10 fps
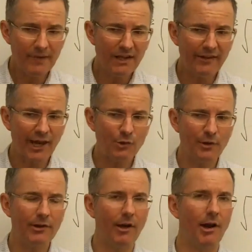It takes you
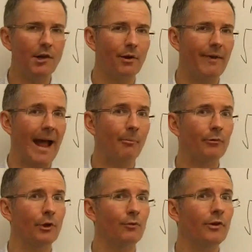into the idea of
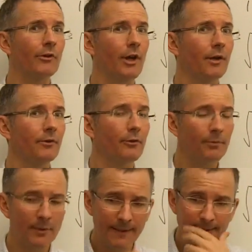absolute
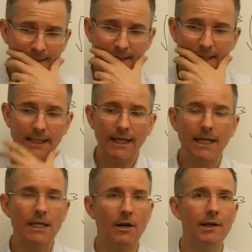returns
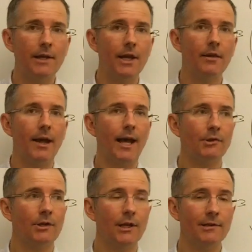and the idea that
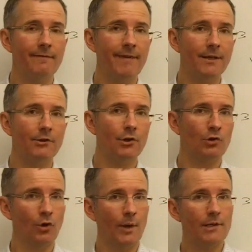actually as an investor you
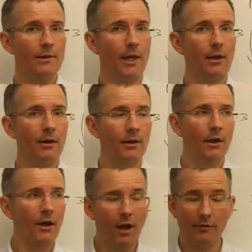should always think,
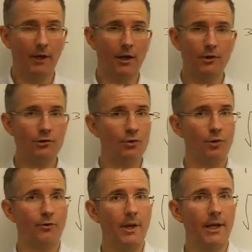over the last 2
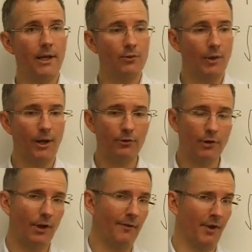or 3 years, what else
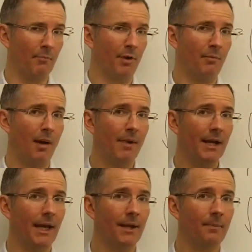could I have done with my
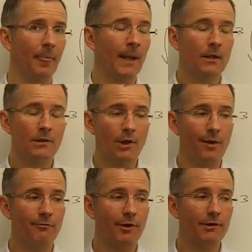money? So
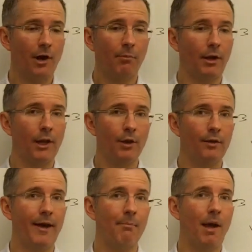if, for example, I could
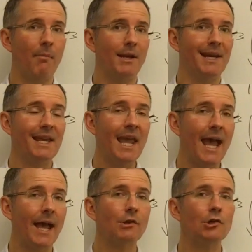have had my money in
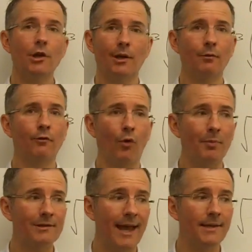cash earning
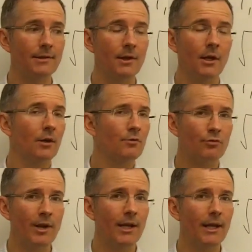4%,
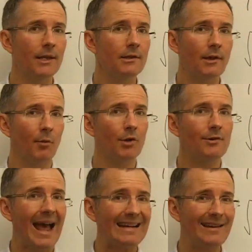really someone
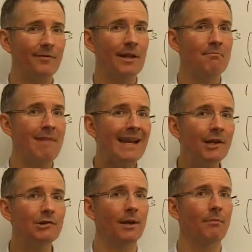who's actively
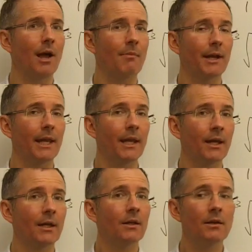managing my money
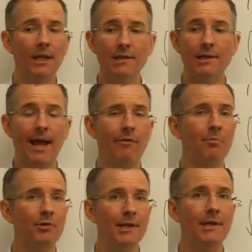needs to have a
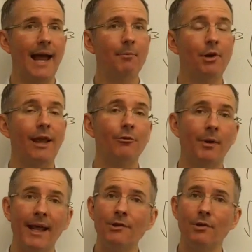pretty damn good
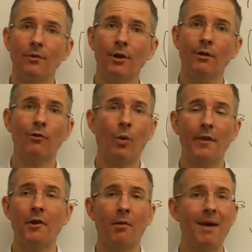explanation for why
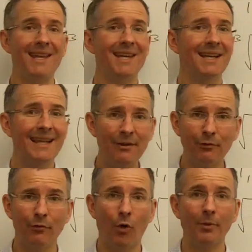they're not making at
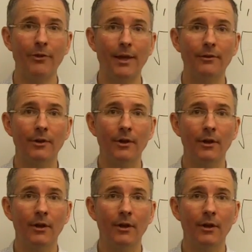least 4%,